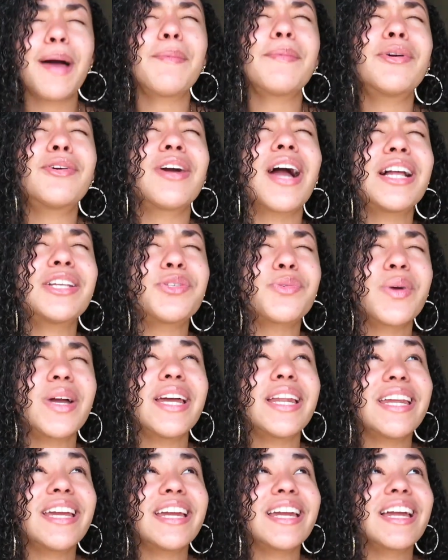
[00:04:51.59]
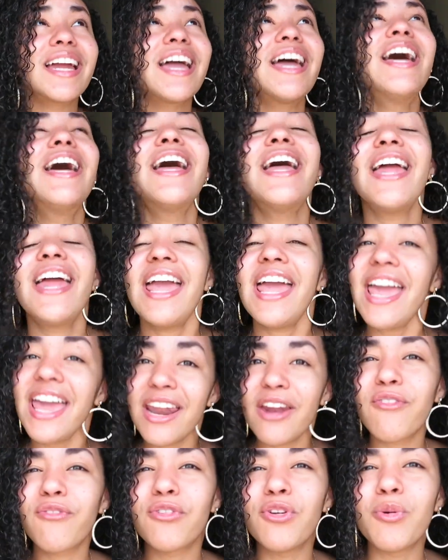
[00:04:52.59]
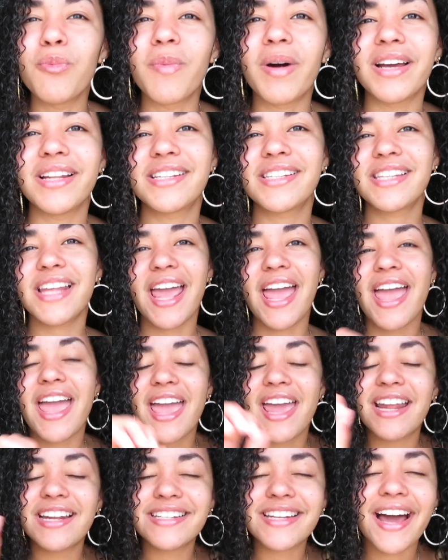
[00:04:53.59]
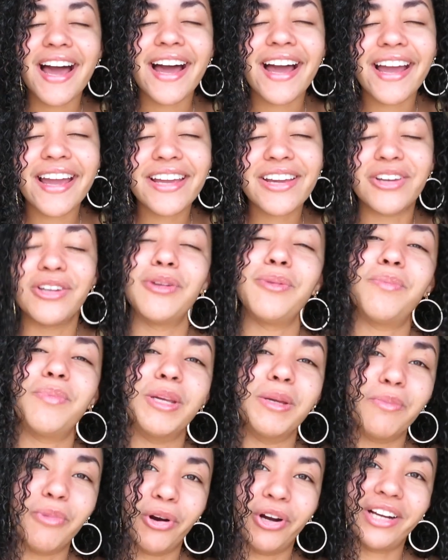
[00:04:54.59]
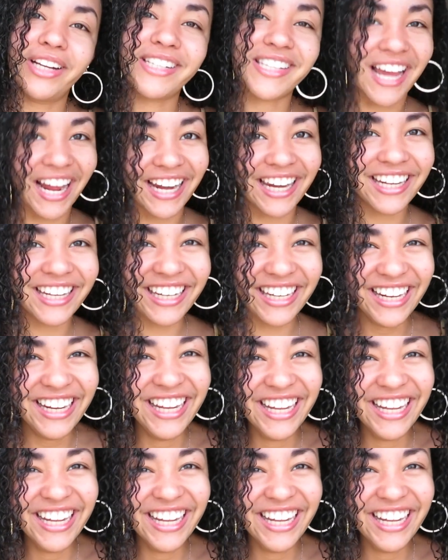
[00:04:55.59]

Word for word: I'm graduating in a few months and I couldn't be more excited.